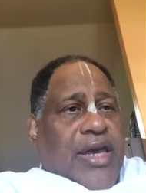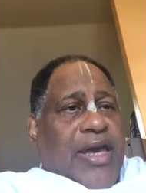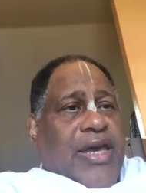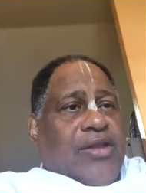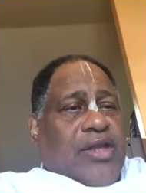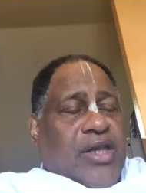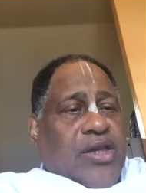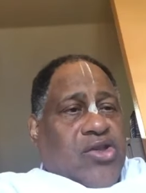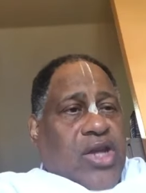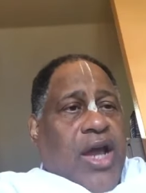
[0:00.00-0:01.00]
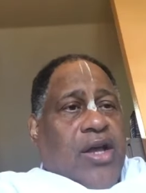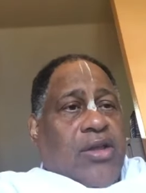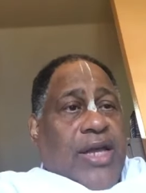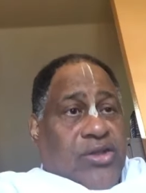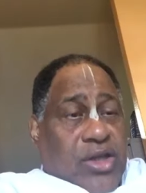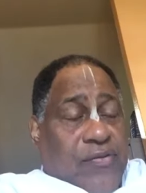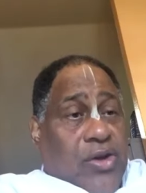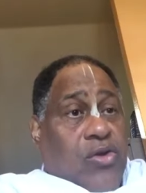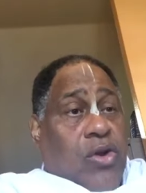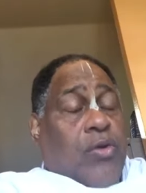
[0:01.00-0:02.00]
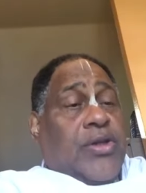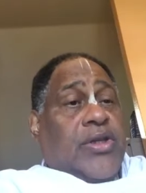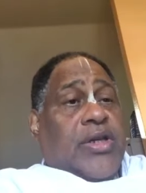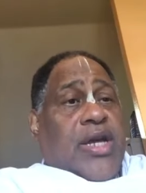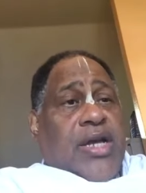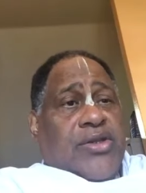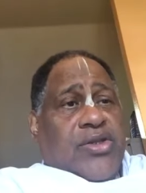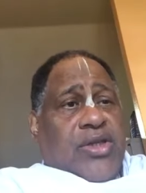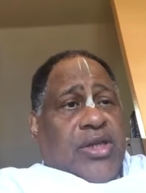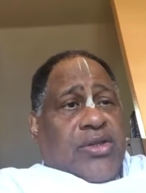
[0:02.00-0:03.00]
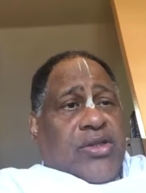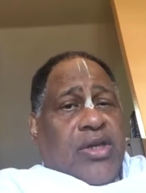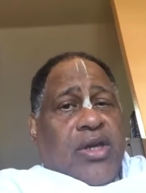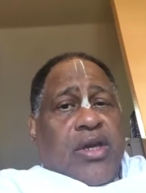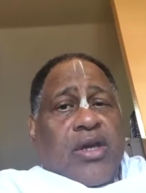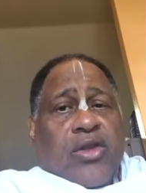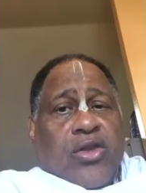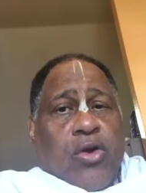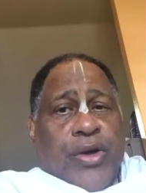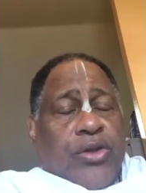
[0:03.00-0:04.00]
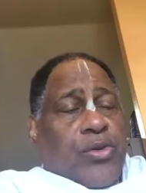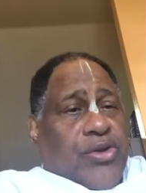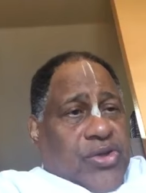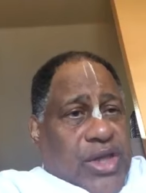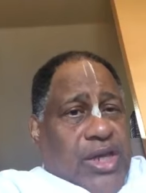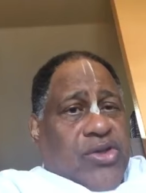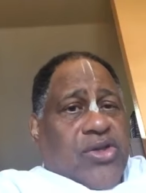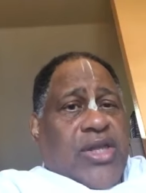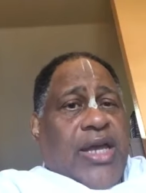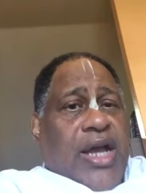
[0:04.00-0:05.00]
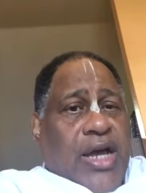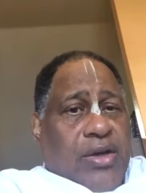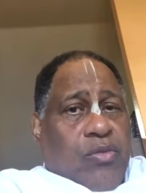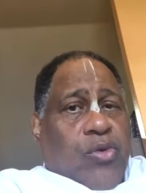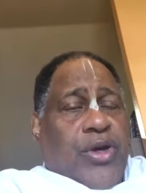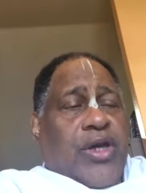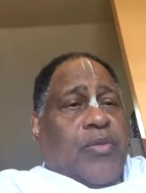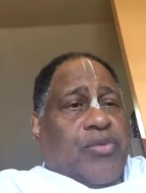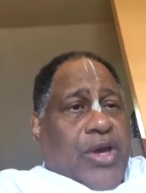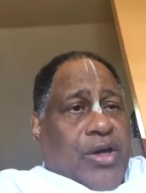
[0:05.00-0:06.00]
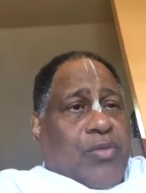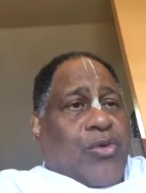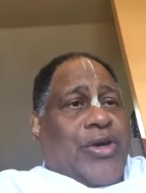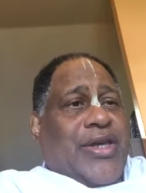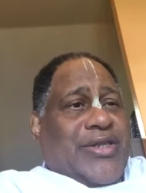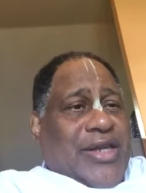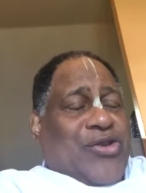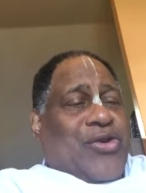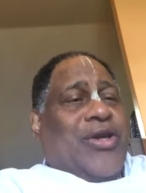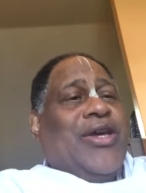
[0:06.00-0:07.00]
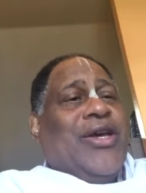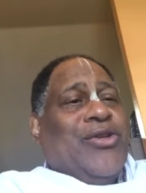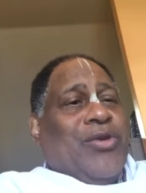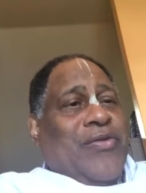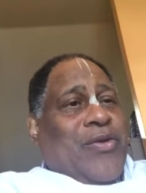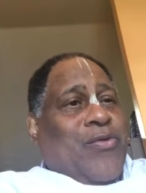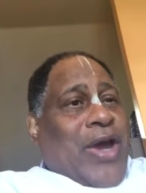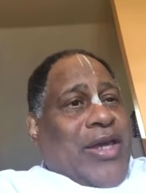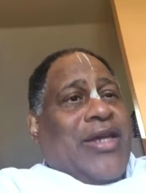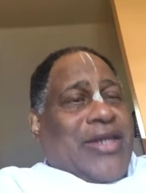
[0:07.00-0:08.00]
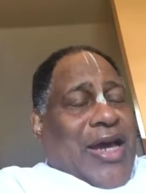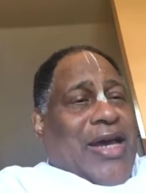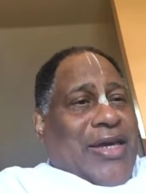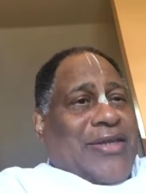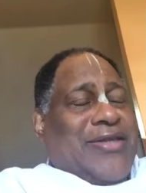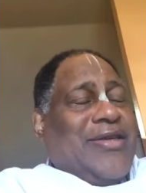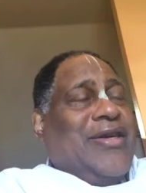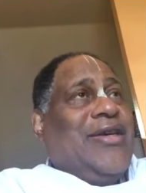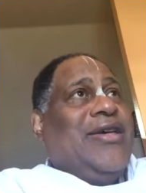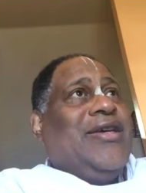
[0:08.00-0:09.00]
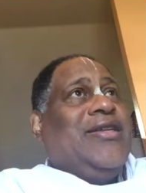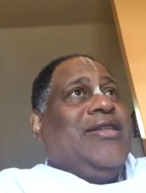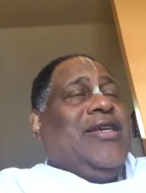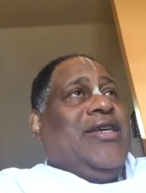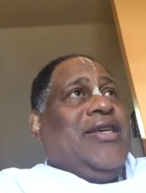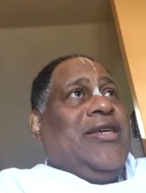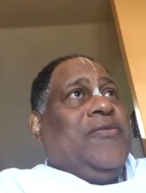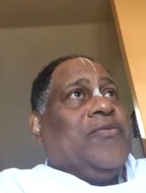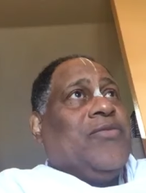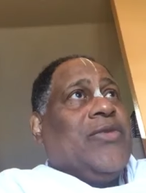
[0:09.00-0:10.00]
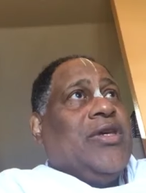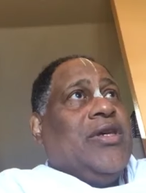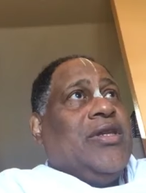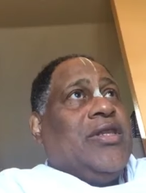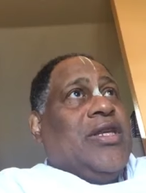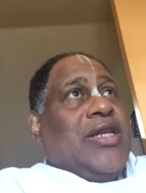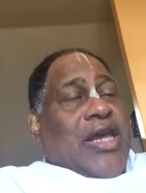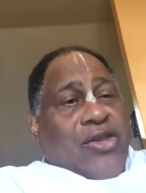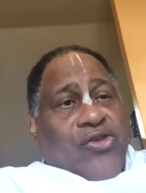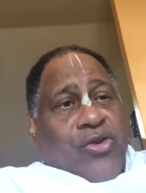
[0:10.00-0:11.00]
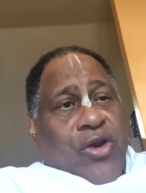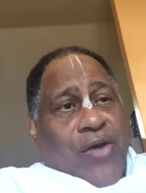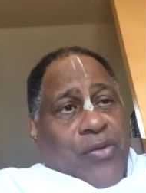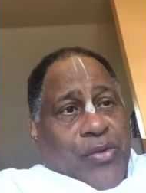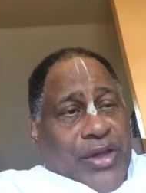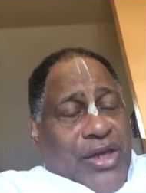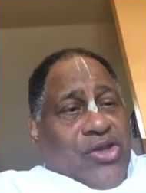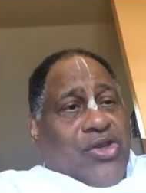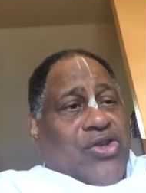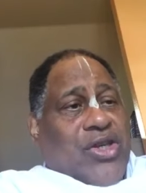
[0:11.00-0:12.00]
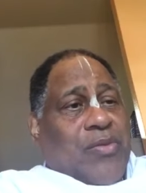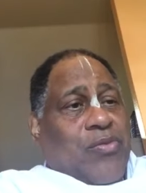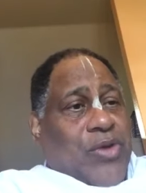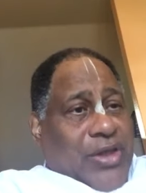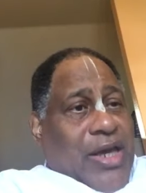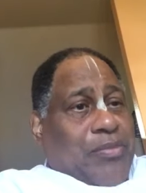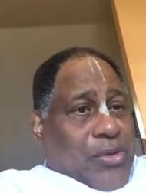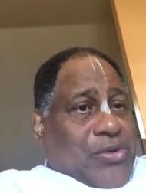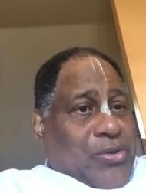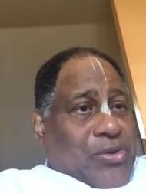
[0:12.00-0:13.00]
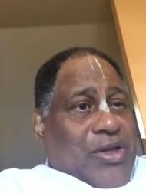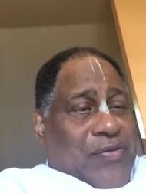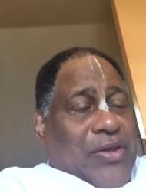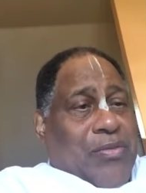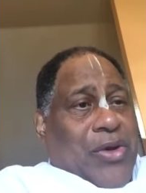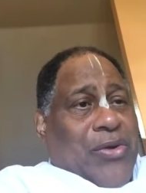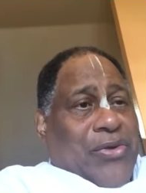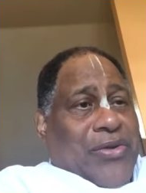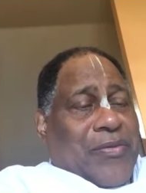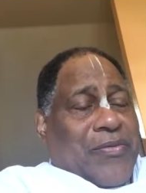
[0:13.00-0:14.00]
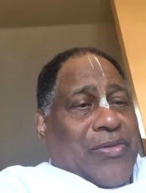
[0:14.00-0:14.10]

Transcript: And the child has to even grow into the consciousness going through the stages like anamoya, pranamoya, etc., to even recognize the, the nature of a relationship with that person who's given them birth.